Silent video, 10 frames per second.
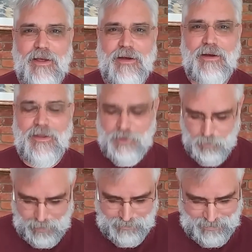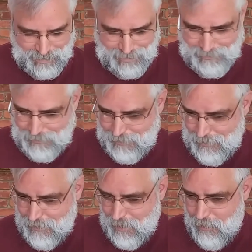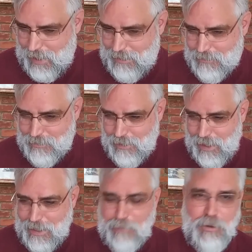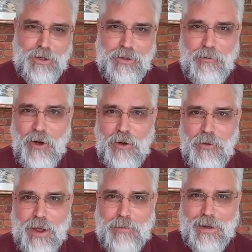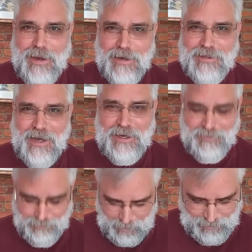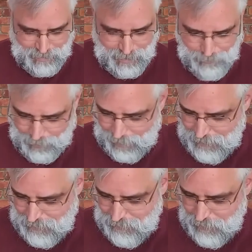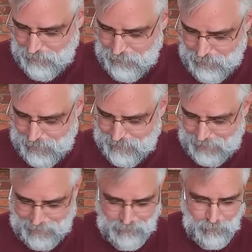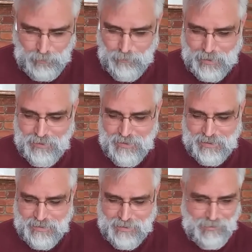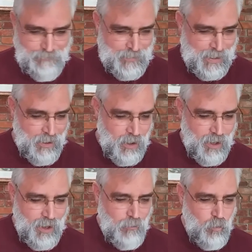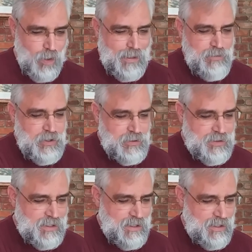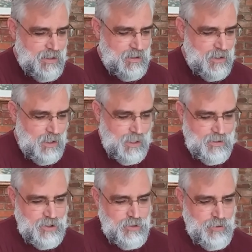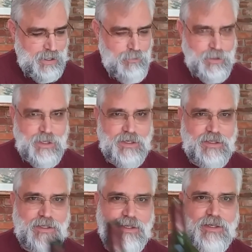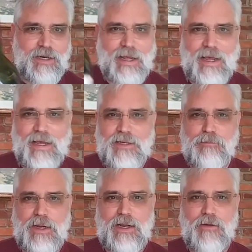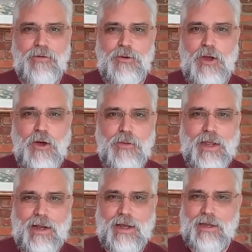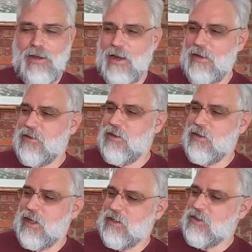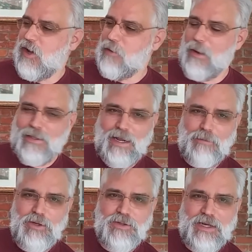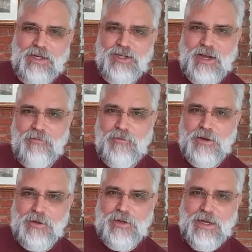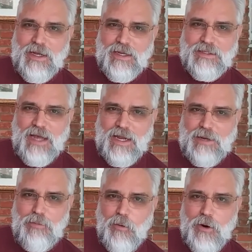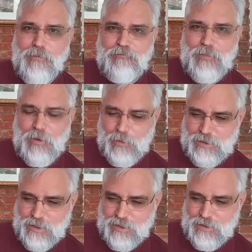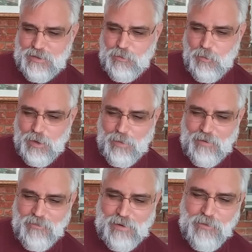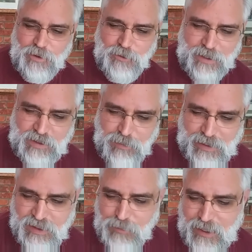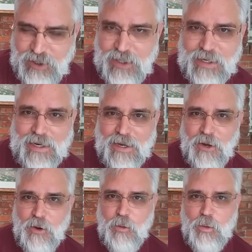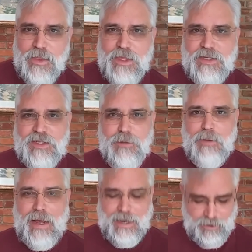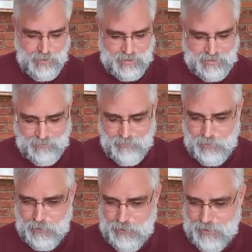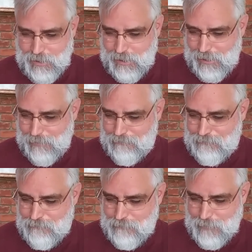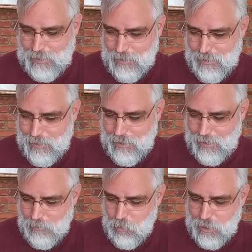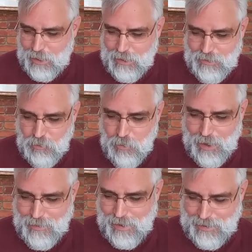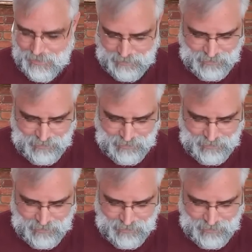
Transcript: on their website. All right, I keep looking the wrong way because I my camera got turned over as I rearrange things here. Uh, what I'm using uh, to drink with this today, as many of you know that I, I like to talk about that. I'm using Sheffield Tawny Port, which is one of my favorite drinks, but especially with this tobacco, as I've learned. Um, and, and, we'll get into why that is